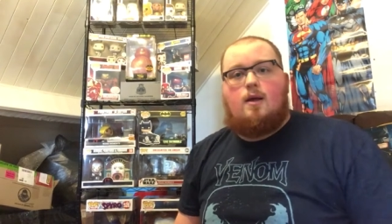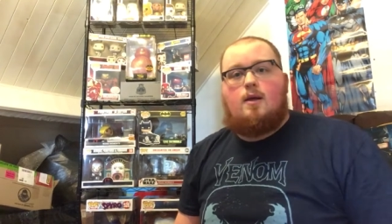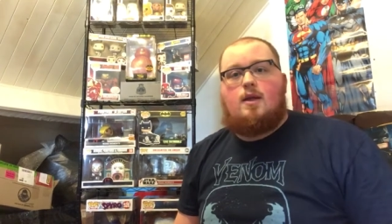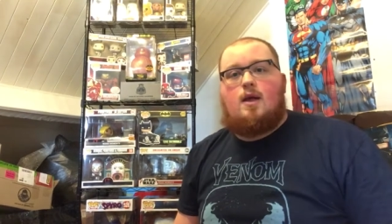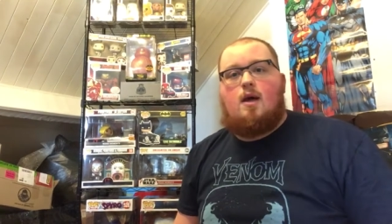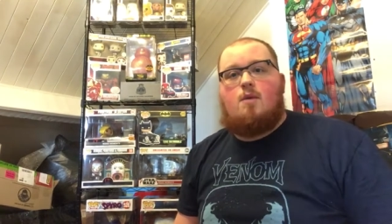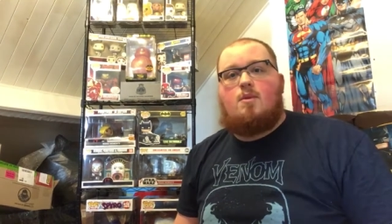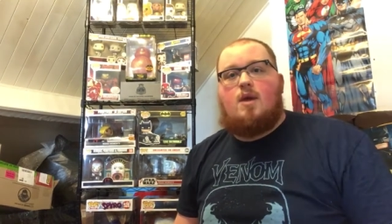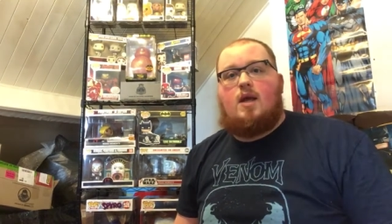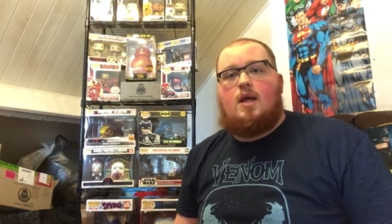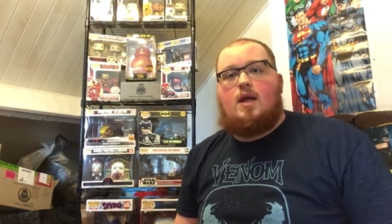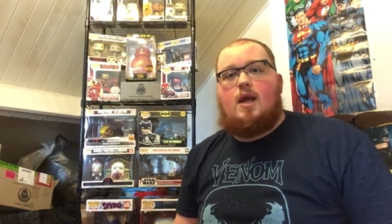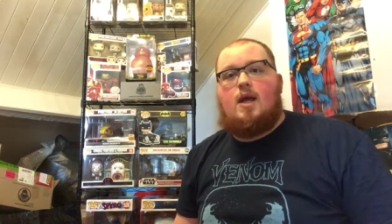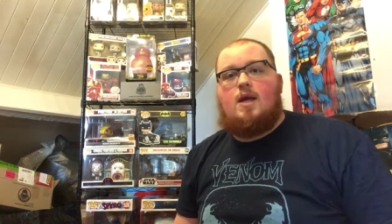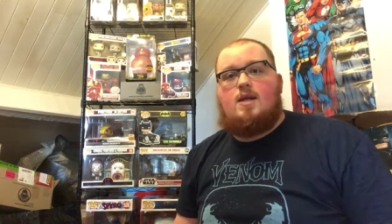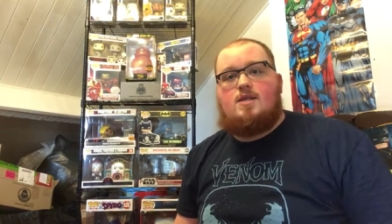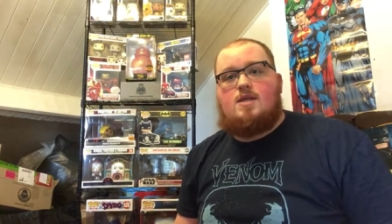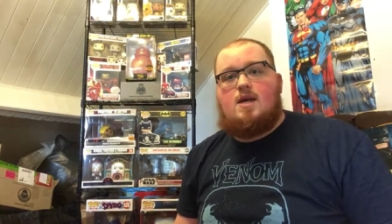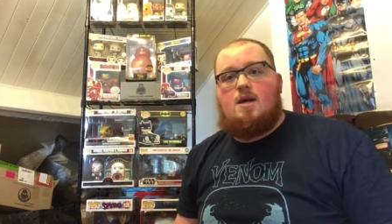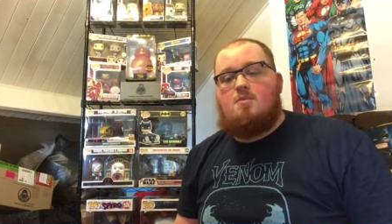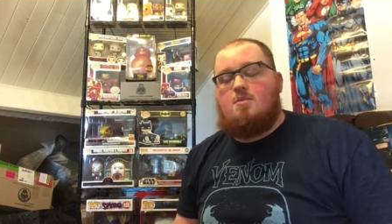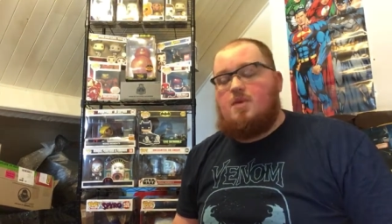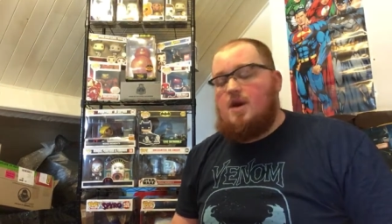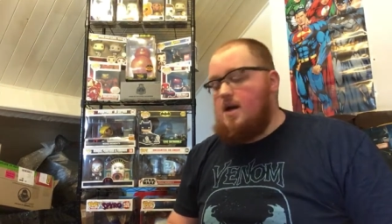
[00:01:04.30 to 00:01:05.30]
that meant getting
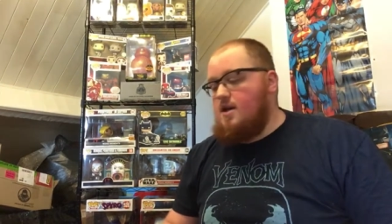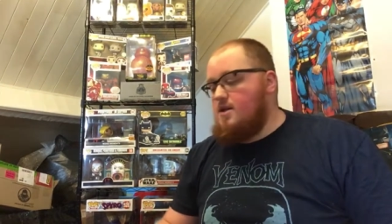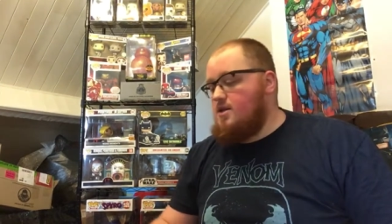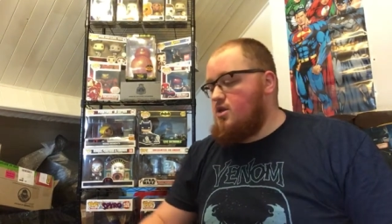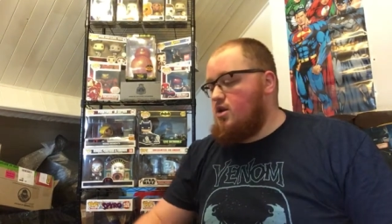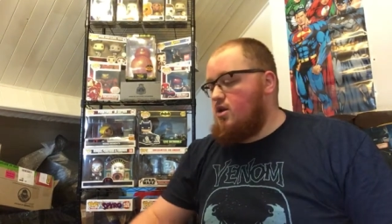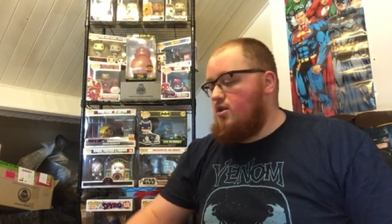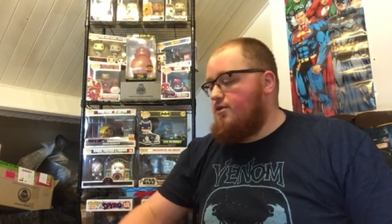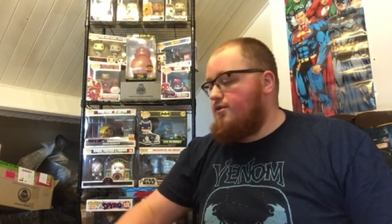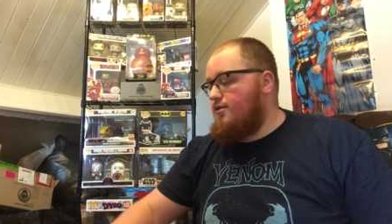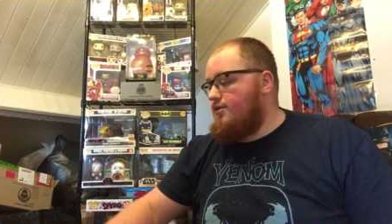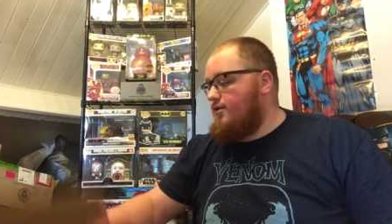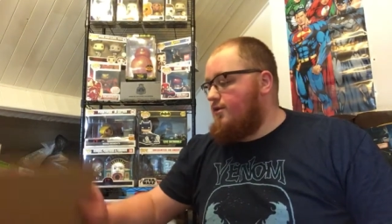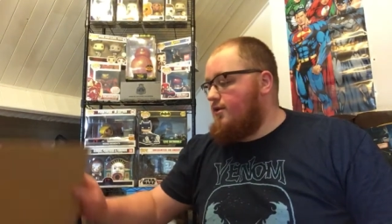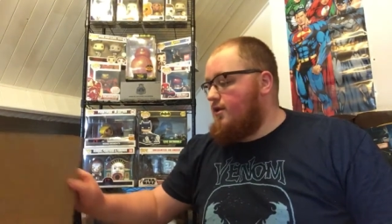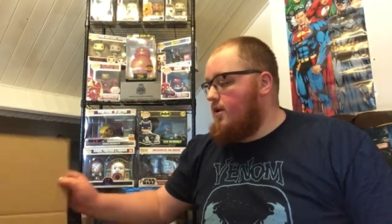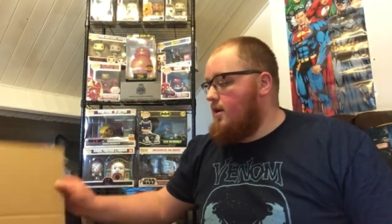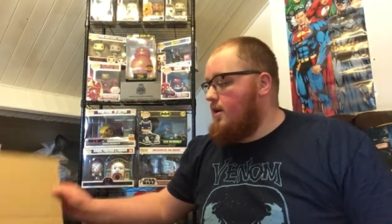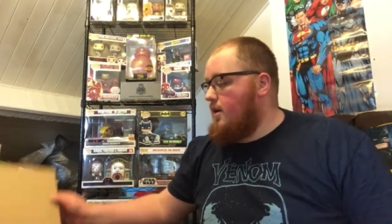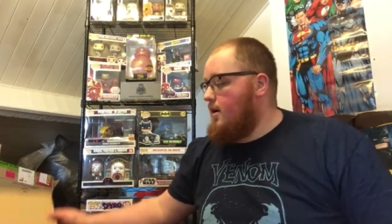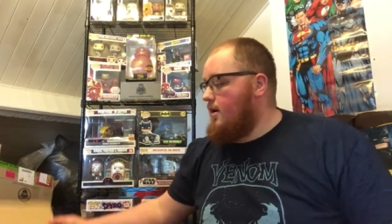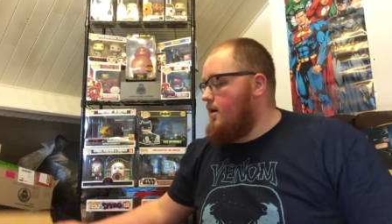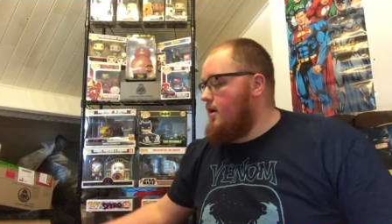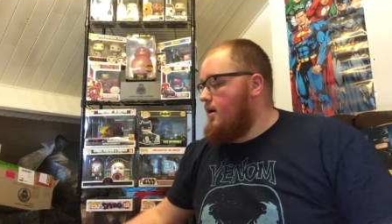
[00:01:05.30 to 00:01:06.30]
£10 off
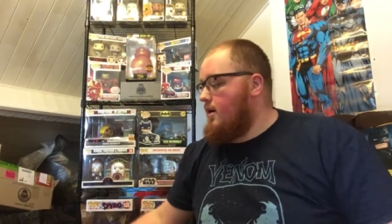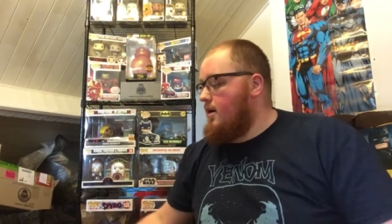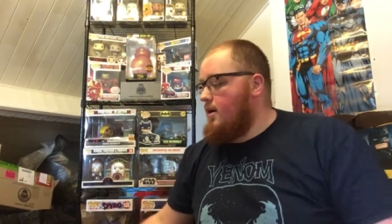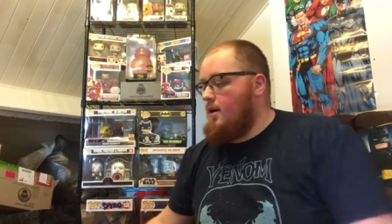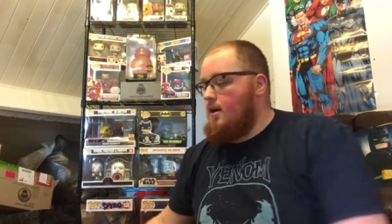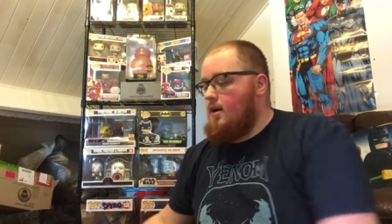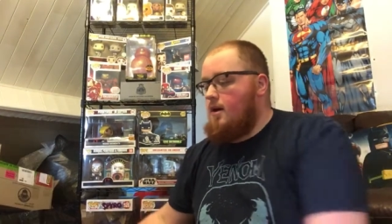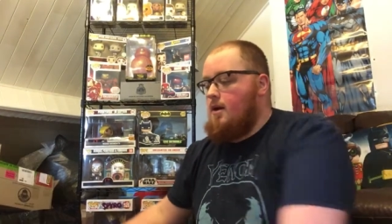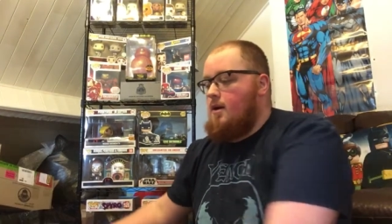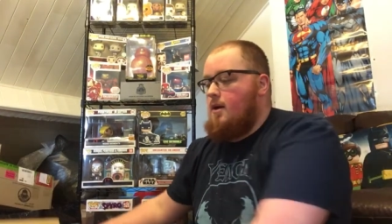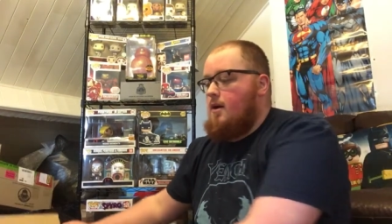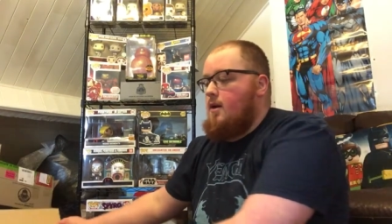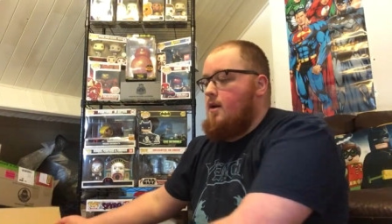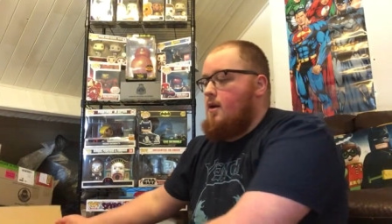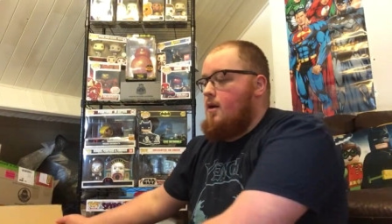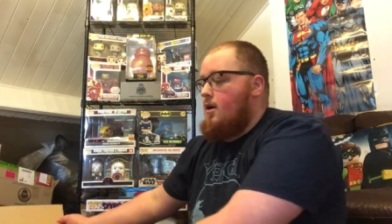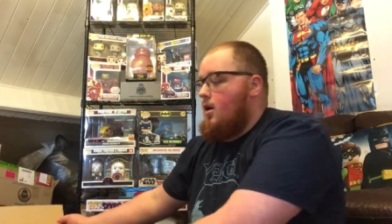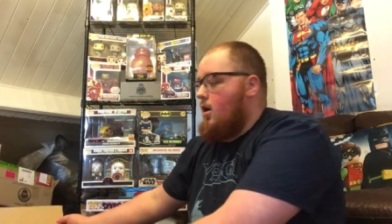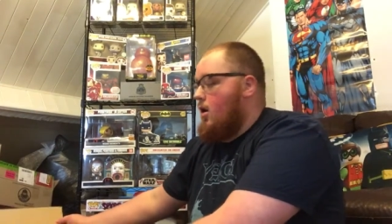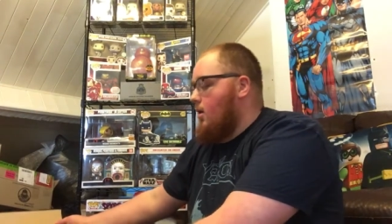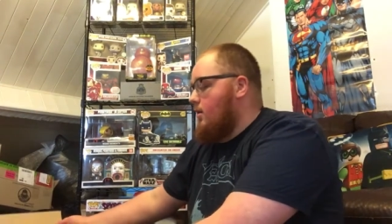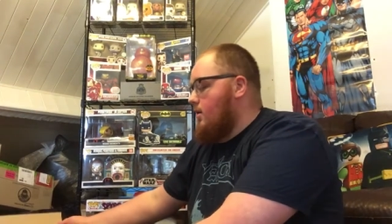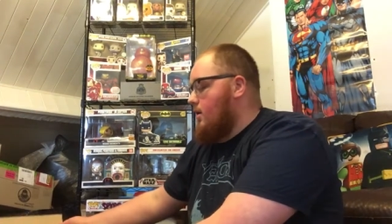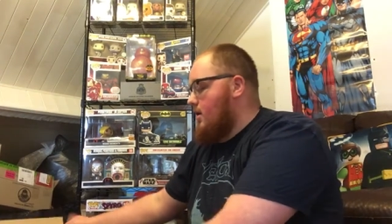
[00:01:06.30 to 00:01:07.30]

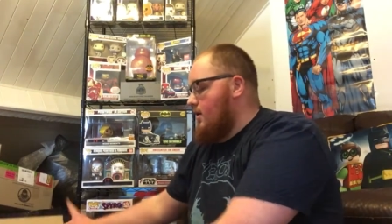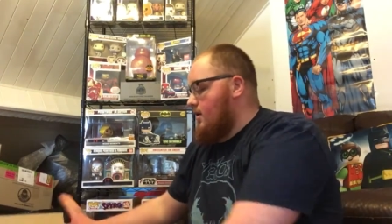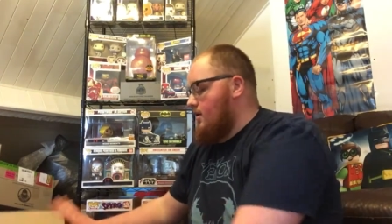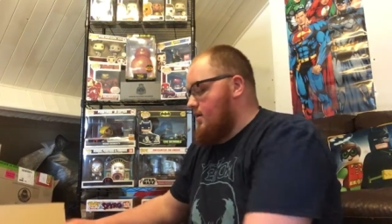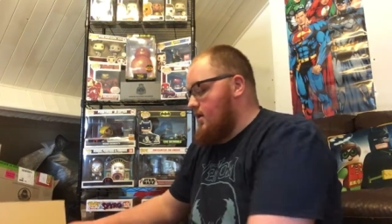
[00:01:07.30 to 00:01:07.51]
on